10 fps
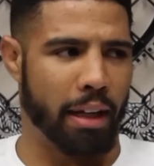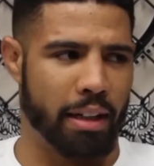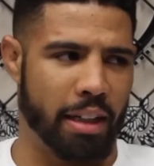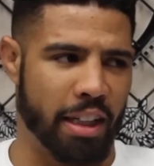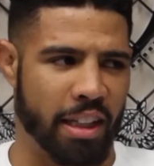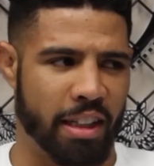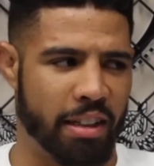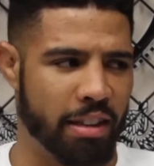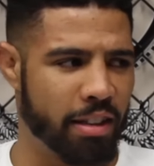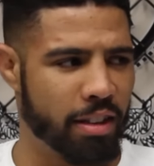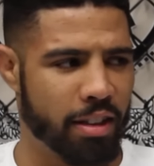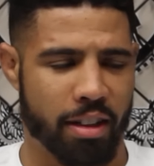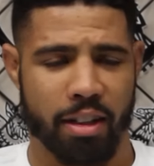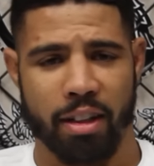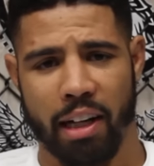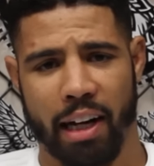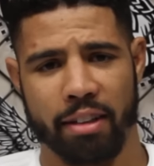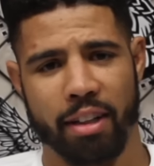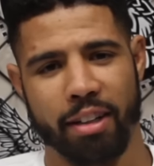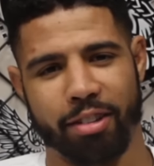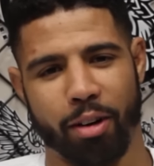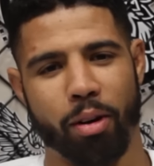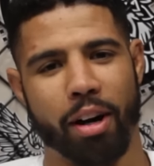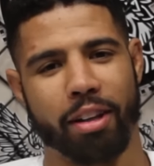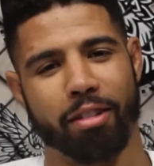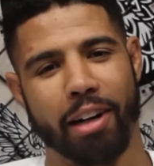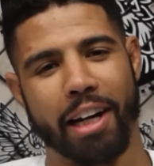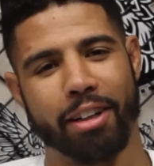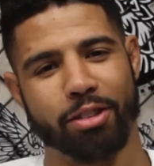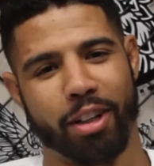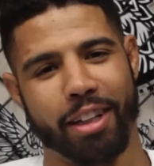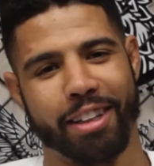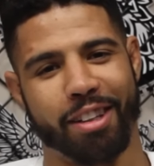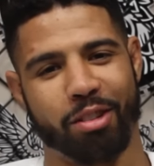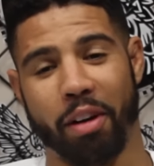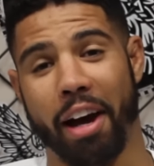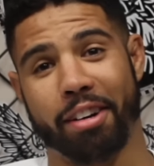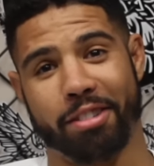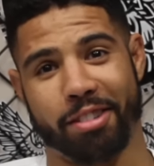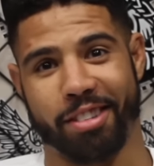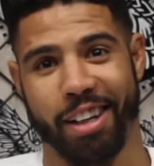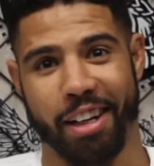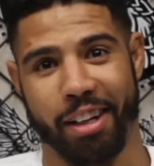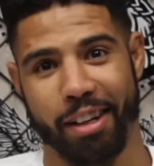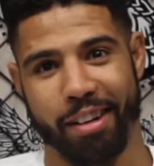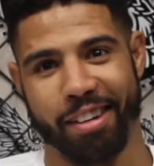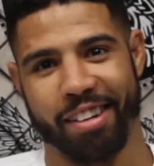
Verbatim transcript: And uh, I did. So I walked around trying to get these fighters to sign it.